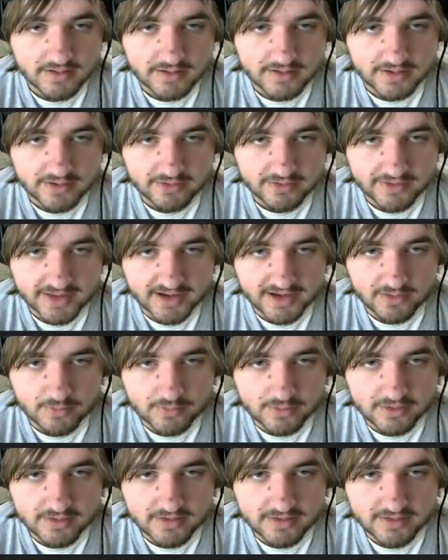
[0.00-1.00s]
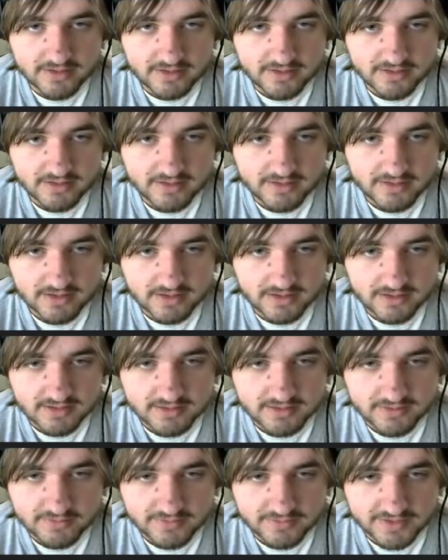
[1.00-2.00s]
Now that one
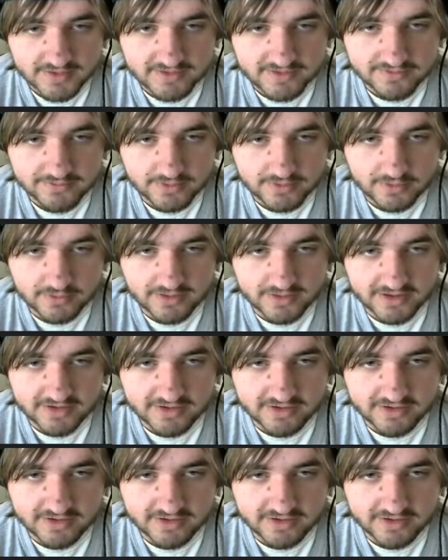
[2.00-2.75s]
that's floating